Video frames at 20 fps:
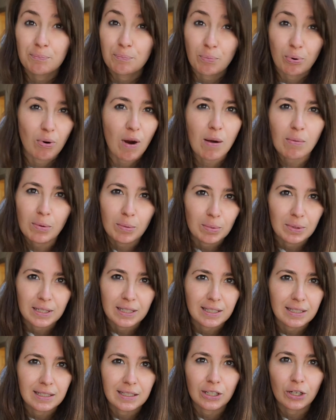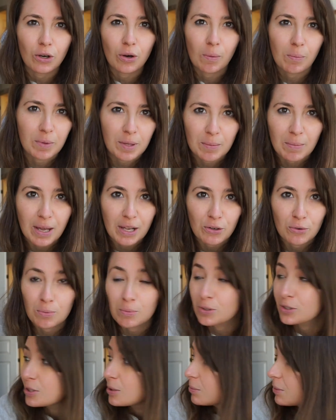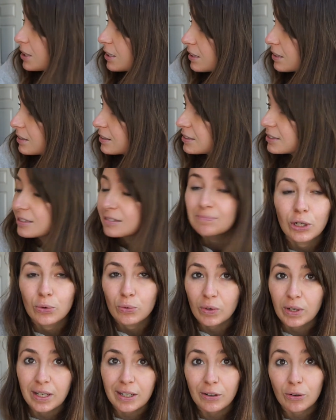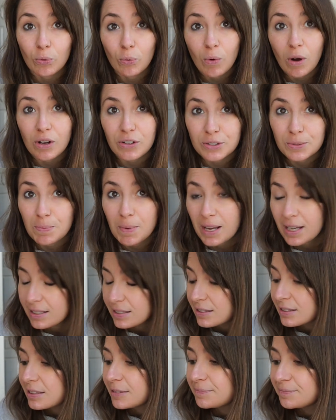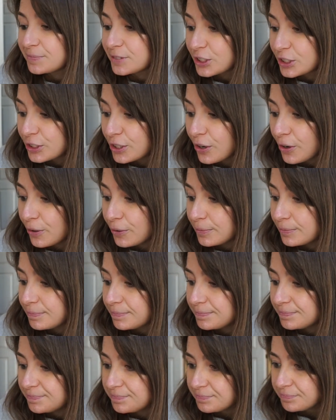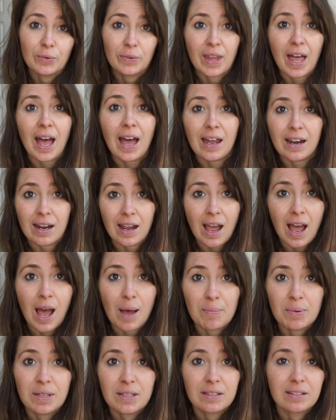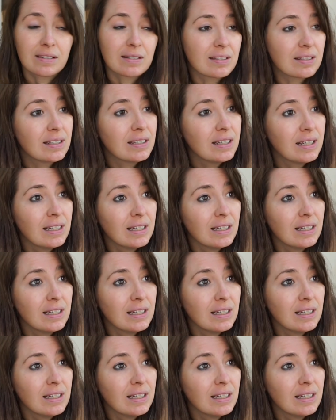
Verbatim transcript: Probably going to go up in the bedroom or something because we're running out of wall space. So when that happens,